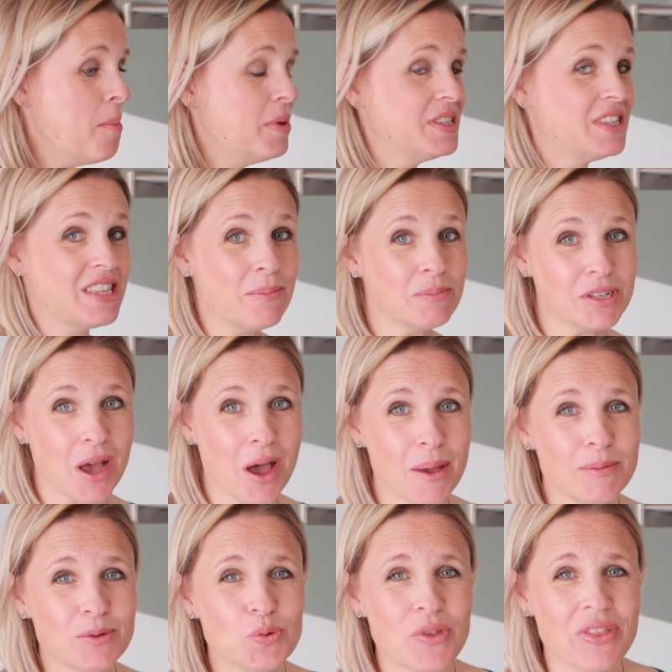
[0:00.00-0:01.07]
but
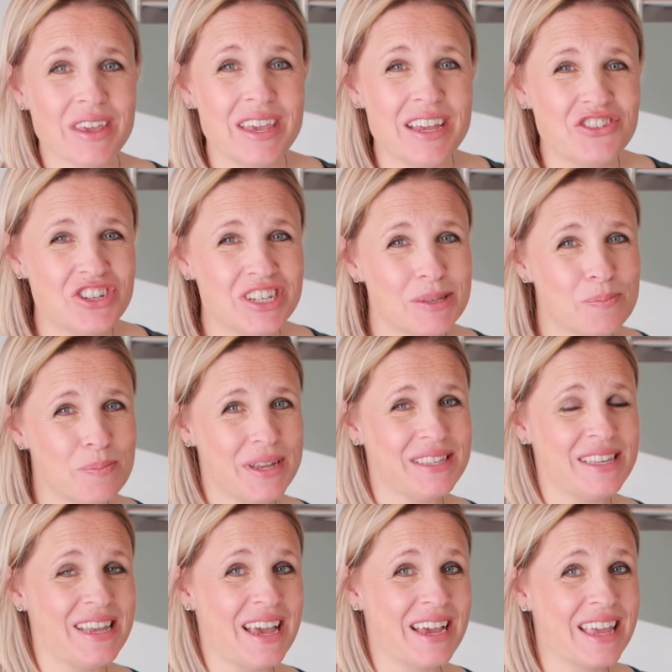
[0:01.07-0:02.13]
sometimes when the kitchen's
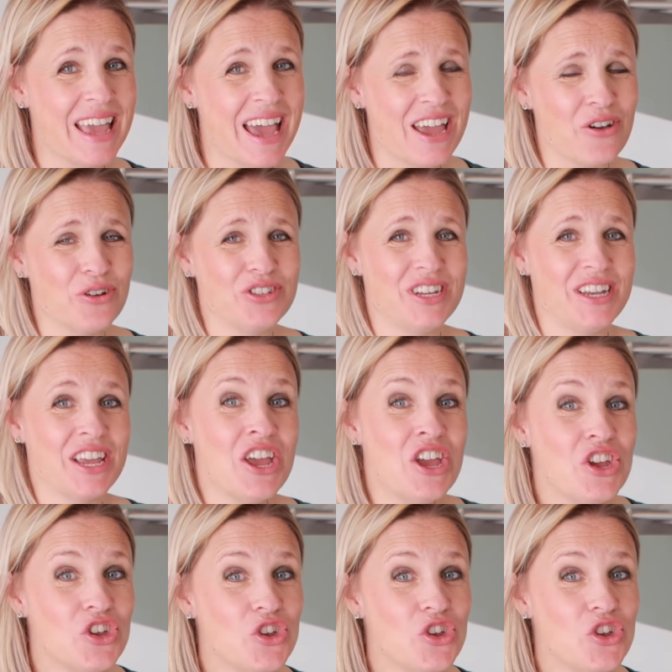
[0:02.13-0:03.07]
busy and chaotic,